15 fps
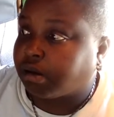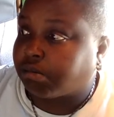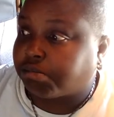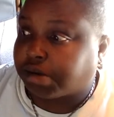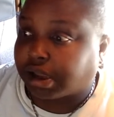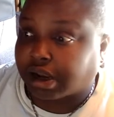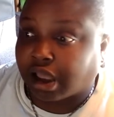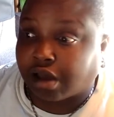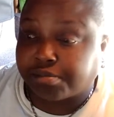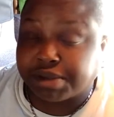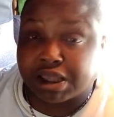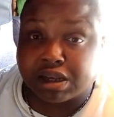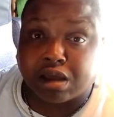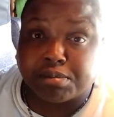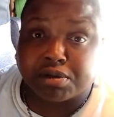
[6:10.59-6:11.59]
But I'll
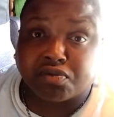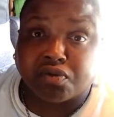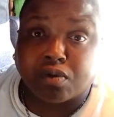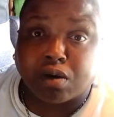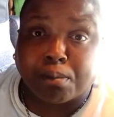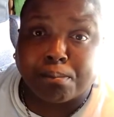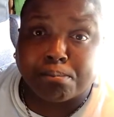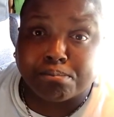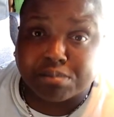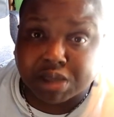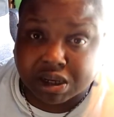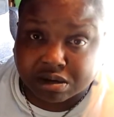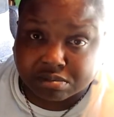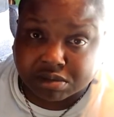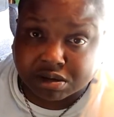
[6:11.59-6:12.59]
be in Lubbock for a
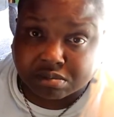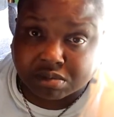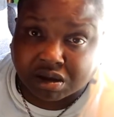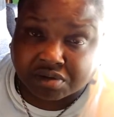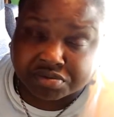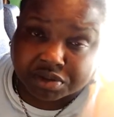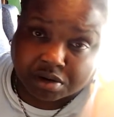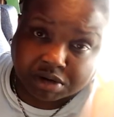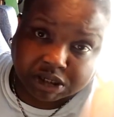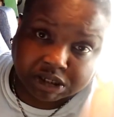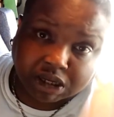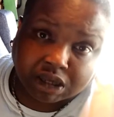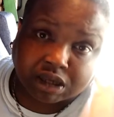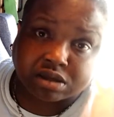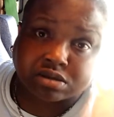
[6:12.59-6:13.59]
minimum of 30
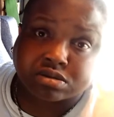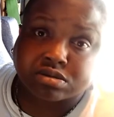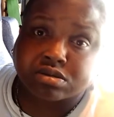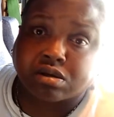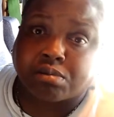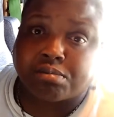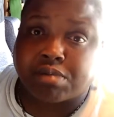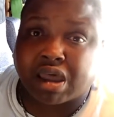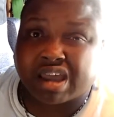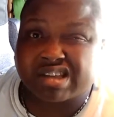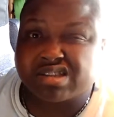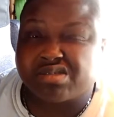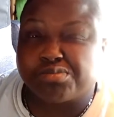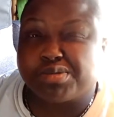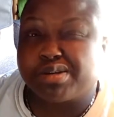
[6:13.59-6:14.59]
days, a
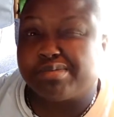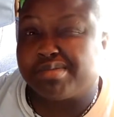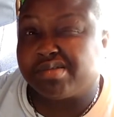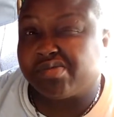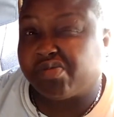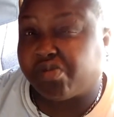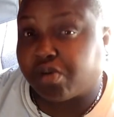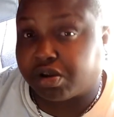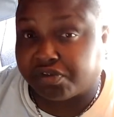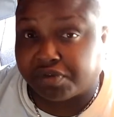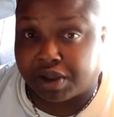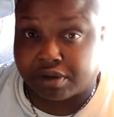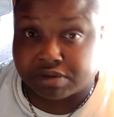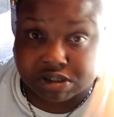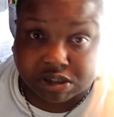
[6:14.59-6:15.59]
maximum of
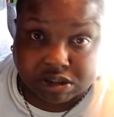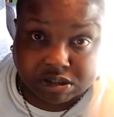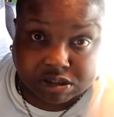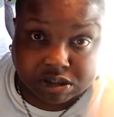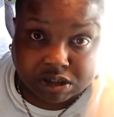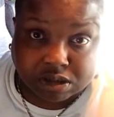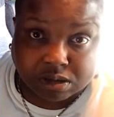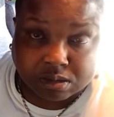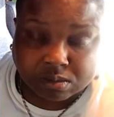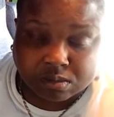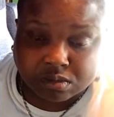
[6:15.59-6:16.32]
45 to 60.